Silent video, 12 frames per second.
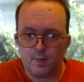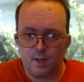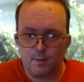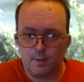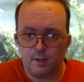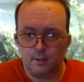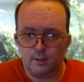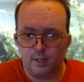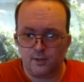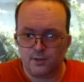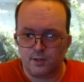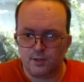But
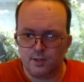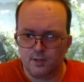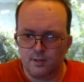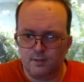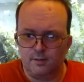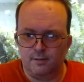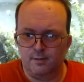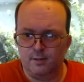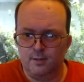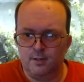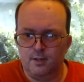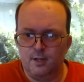yes,
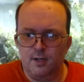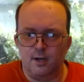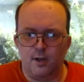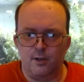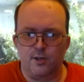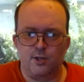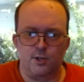there's